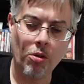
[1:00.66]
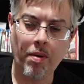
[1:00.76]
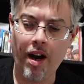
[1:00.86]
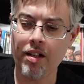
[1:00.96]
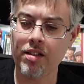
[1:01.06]
O
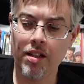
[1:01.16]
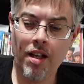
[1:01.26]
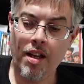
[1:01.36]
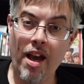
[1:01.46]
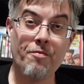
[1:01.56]
box,
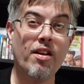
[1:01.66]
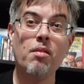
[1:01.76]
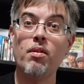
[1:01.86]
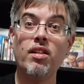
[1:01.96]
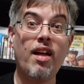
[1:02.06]
and for
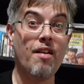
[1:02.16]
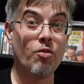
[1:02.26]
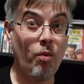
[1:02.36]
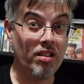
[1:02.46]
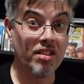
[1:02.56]
anybody that ever
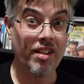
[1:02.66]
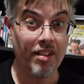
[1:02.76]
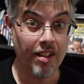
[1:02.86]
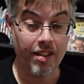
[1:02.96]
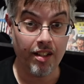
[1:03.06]
wants to send
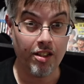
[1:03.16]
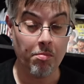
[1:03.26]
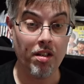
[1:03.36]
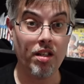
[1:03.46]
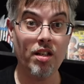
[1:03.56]
anything to
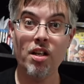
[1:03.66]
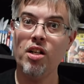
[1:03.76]
me,